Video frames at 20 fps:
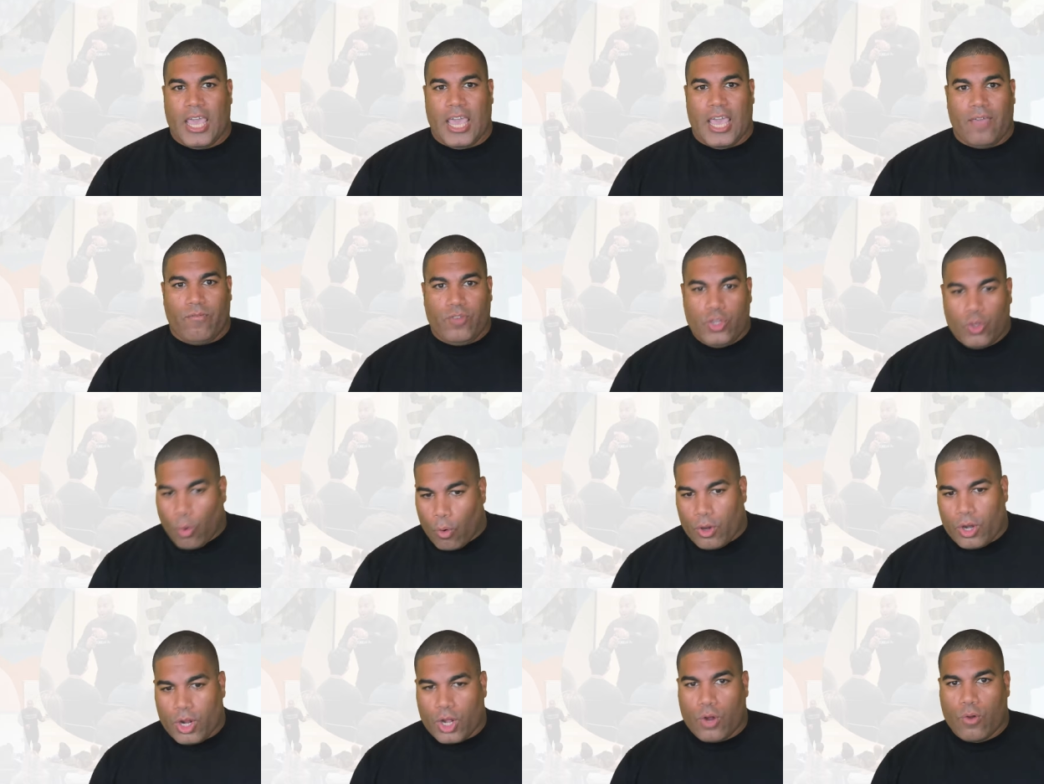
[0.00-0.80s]
If
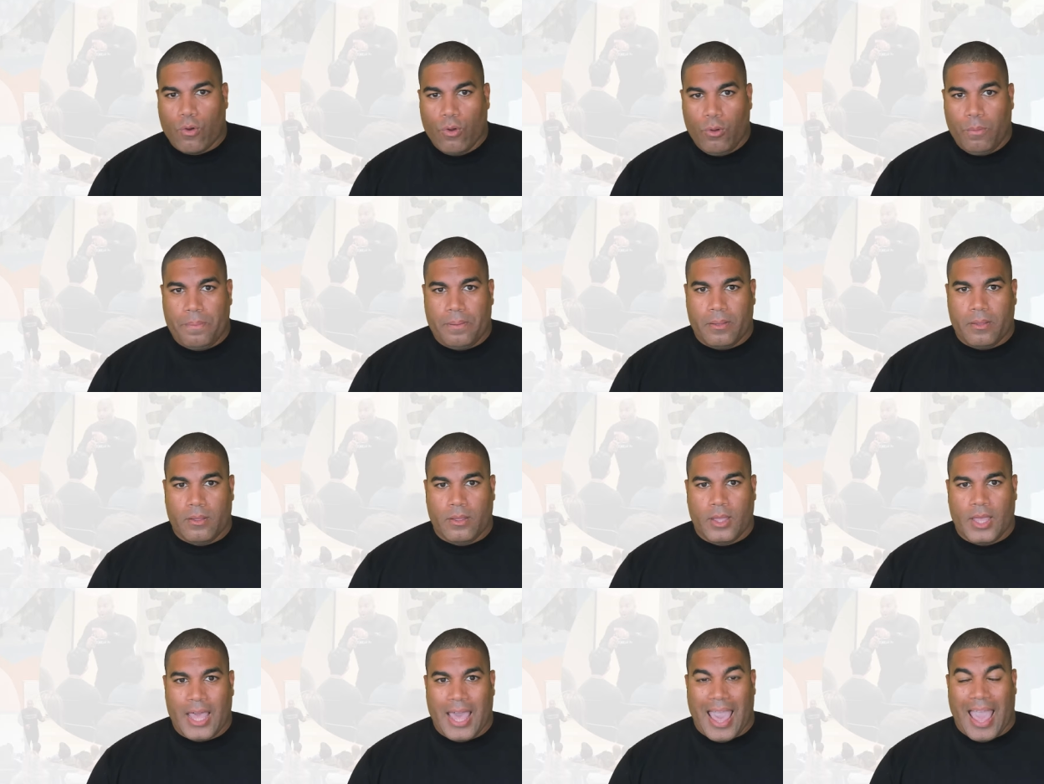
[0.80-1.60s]
you're in a group
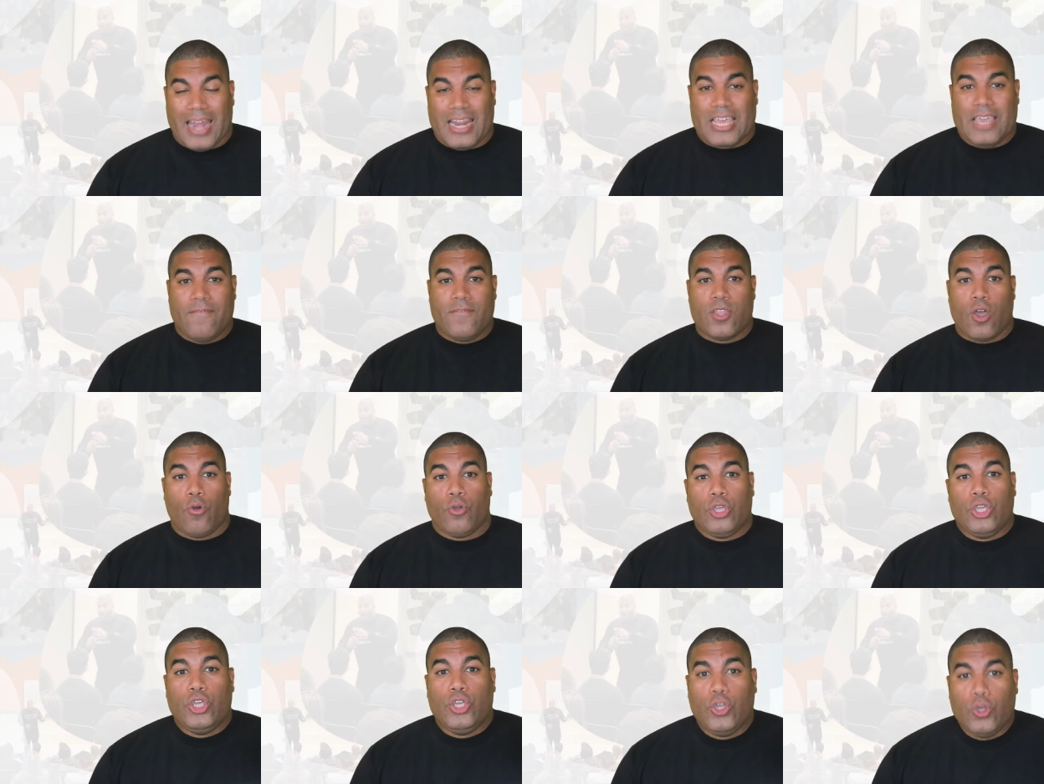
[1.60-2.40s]
and even though
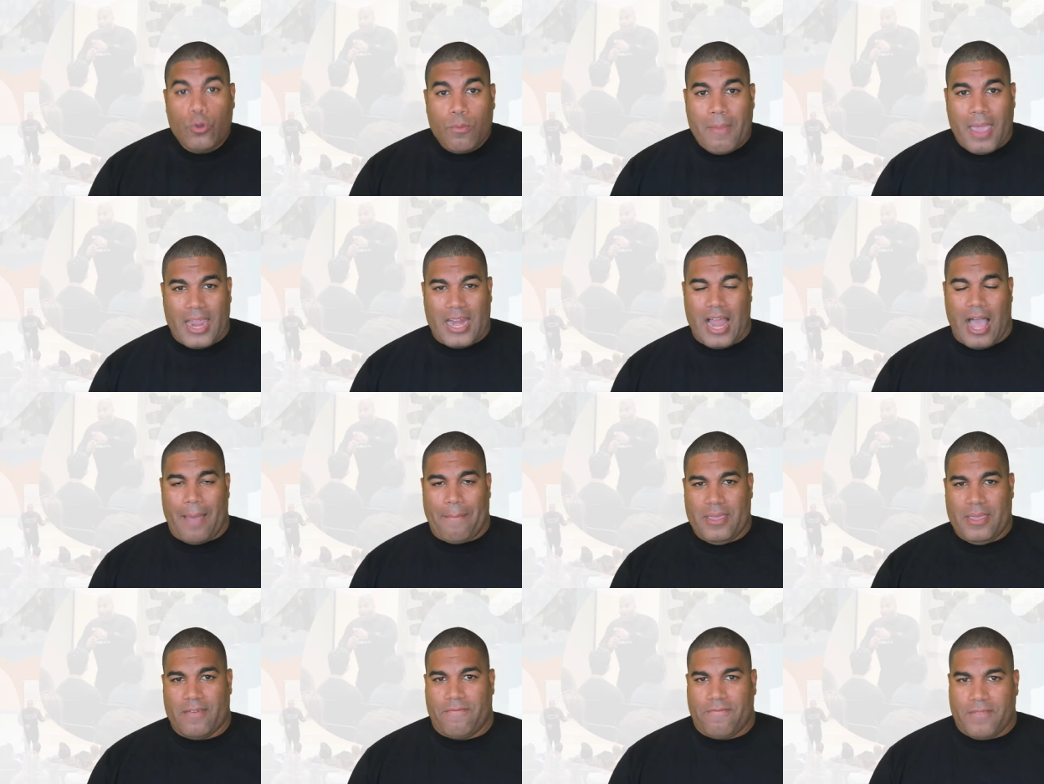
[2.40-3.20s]
you may
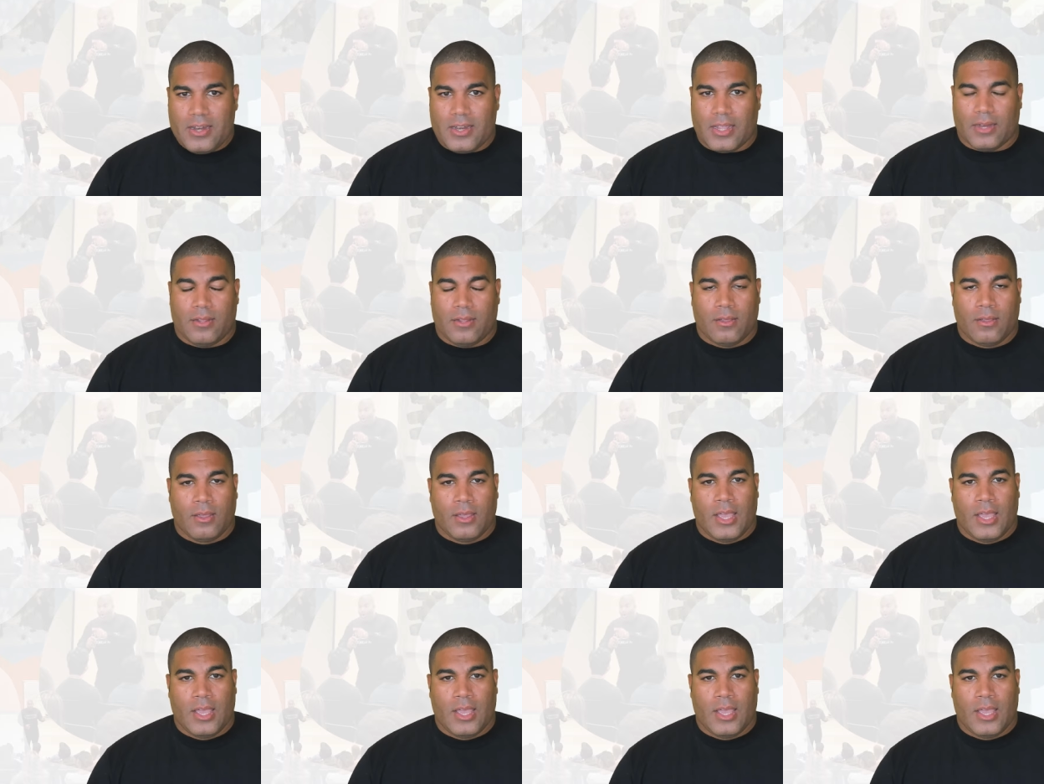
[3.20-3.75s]
not be offended,